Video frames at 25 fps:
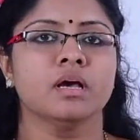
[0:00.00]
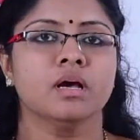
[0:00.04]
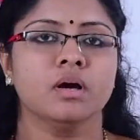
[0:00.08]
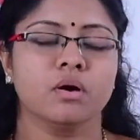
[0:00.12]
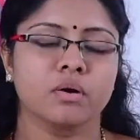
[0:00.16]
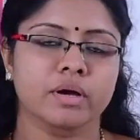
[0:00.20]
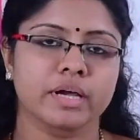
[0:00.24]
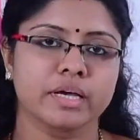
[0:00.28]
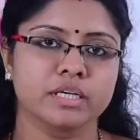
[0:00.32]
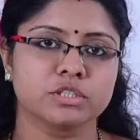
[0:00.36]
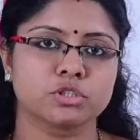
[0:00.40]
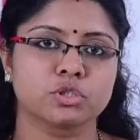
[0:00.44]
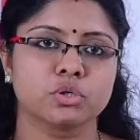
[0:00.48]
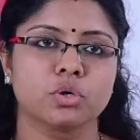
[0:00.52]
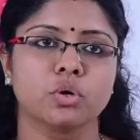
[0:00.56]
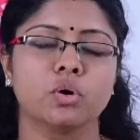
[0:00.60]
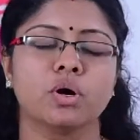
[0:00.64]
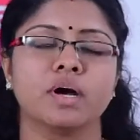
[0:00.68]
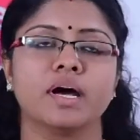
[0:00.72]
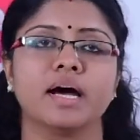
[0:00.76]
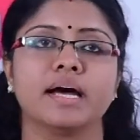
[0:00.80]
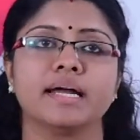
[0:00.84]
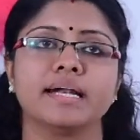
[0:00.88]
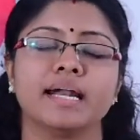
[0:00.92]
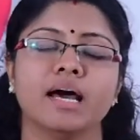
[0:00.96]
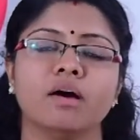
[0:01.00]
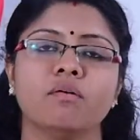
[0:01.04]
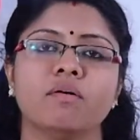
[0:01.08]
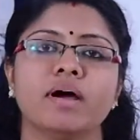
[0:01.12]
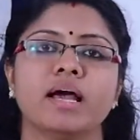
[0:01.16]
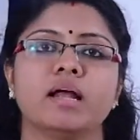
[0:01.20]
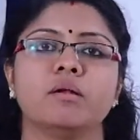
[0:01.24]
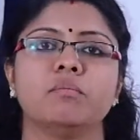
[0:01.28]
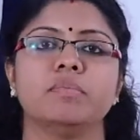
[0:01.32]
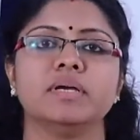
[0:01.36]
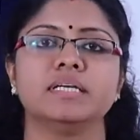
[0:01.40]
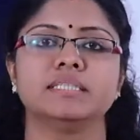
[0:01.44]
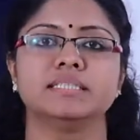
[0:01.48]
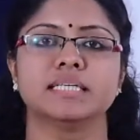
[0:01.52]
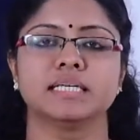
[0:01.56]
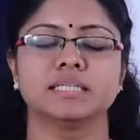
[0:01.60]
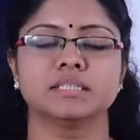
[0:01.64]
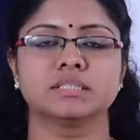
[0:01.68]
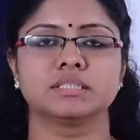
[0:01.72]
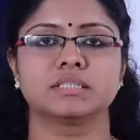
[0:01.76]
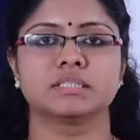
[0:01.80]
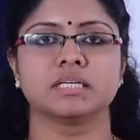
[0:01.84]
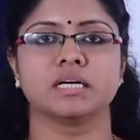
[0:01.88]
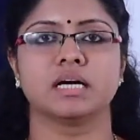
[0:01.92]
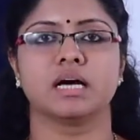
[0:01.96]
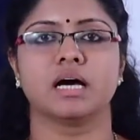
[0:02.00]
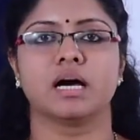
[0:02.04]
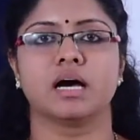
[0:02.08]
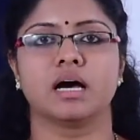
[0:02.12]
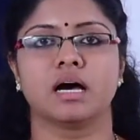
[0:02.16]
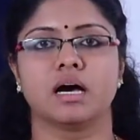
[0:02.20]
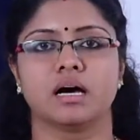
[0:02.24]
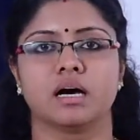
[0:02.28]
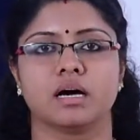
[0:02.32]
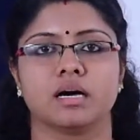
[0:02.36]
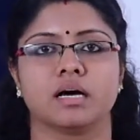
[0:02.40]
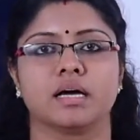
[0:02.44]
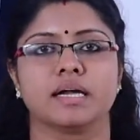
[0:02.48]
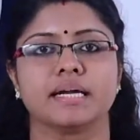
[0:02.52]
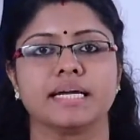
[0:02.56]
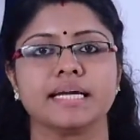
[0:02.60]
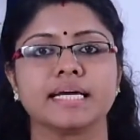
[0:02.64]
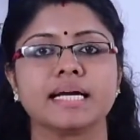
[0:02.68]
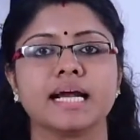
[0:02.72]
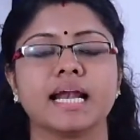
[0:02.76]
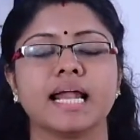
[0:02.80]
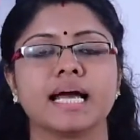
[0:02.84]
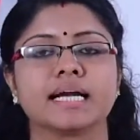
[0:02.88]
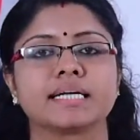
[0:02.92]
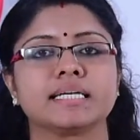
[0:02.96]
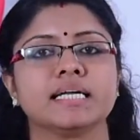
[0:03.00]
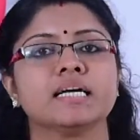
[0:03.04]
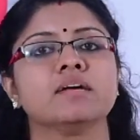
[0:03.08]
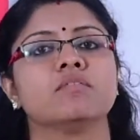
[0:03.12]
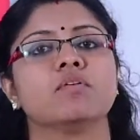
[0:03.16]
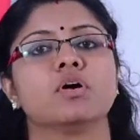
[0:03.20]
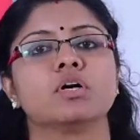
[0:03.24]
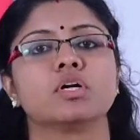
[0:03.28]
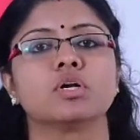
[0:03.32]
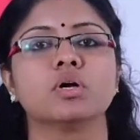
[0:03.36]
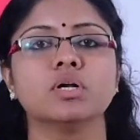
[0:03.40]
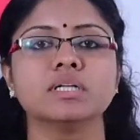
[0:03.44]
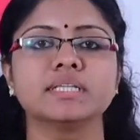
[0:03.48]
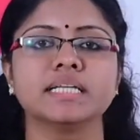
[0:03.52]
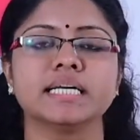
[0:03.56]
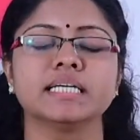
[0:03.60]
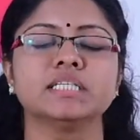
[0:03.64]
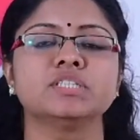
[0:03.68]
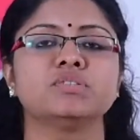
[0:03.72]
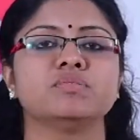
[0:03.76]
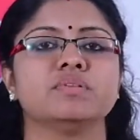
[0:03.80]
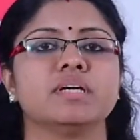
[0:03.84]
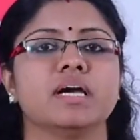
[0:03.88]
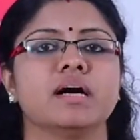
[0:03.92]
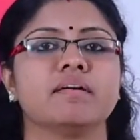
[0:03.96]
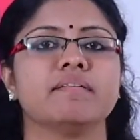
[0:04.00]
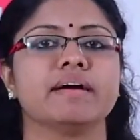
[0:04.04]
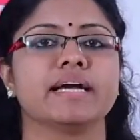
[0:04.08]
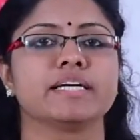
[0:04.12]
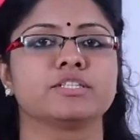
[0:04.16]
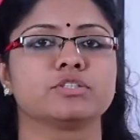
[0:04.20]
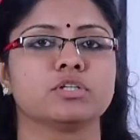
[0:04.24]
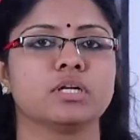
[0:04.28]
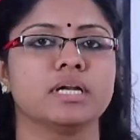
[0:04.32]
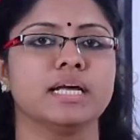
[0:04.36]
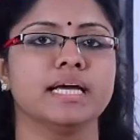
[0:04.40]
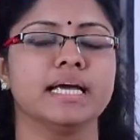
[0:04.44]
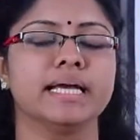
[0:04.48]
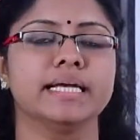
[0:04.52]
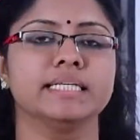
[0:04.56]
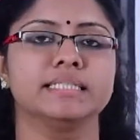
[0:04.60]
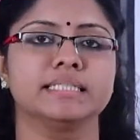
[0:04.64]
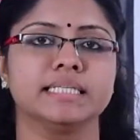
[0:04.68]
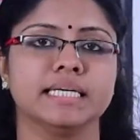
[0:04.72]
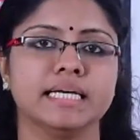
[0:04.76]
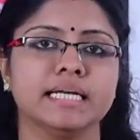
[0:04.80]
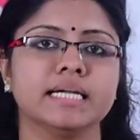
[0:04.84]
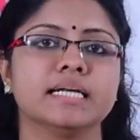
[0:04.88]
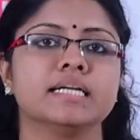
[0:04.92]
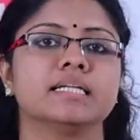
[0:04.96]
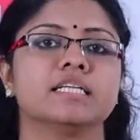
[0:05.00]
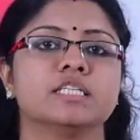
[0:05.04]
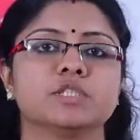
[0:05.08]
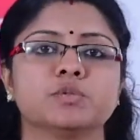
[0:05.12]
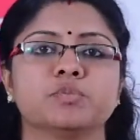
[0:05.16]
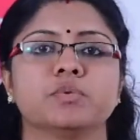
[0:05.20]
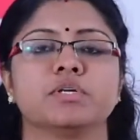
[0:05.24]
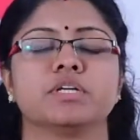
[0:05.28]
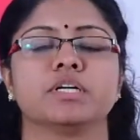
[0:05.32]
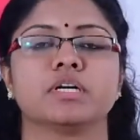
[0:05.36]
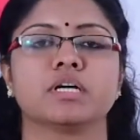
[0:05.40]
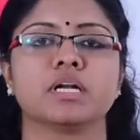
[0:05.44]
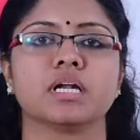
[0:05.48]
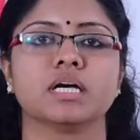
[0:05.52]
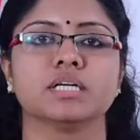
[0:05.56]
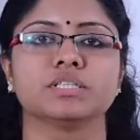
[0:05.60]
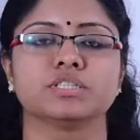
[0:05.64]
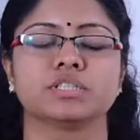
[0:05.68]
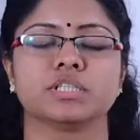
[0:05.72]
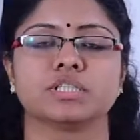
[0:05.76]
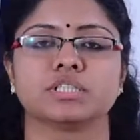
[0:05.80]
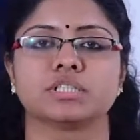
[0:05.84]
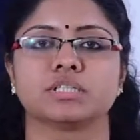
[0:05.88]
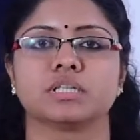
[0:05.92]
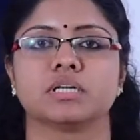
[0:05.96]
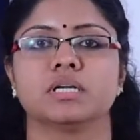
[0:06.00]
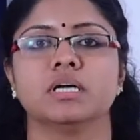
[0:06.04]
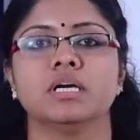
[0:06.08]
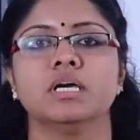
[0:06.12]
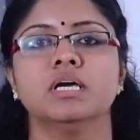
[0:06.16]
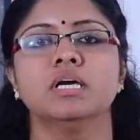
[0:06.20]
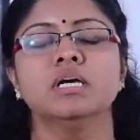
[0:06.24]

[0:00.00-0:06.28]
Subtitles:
Okay, so now I will be just recollecting what all things we have actually seen in this particular session.